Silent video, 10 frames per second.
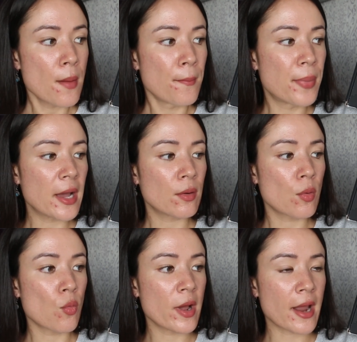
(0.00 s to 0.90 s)

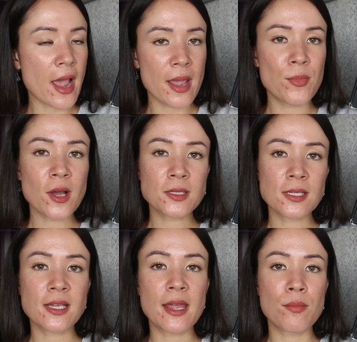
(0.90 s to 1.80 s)
But when I browsed the
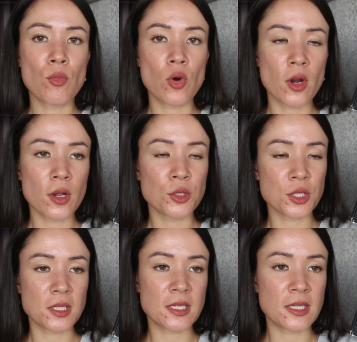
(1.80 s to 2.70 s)
site more
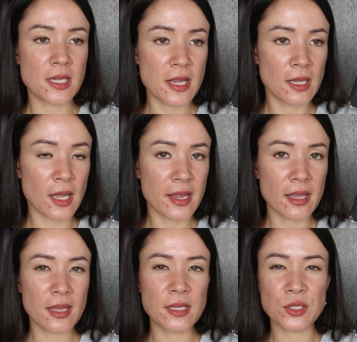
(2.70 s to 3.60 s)
just to see,
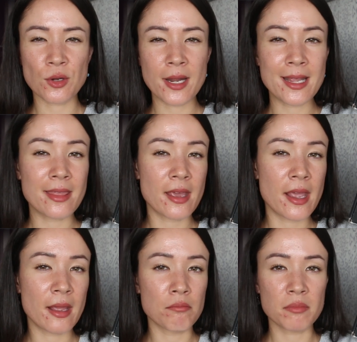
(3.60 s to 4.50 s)
like, is there
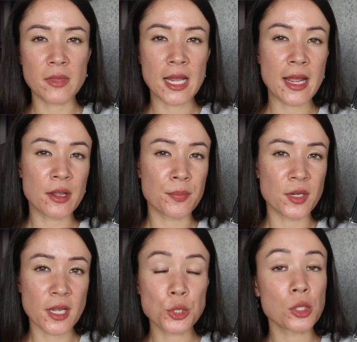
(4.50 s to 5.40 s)
anything that I could
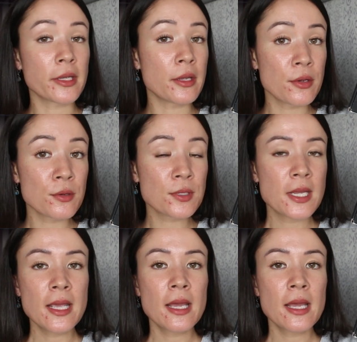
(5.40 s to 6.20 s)
potentially use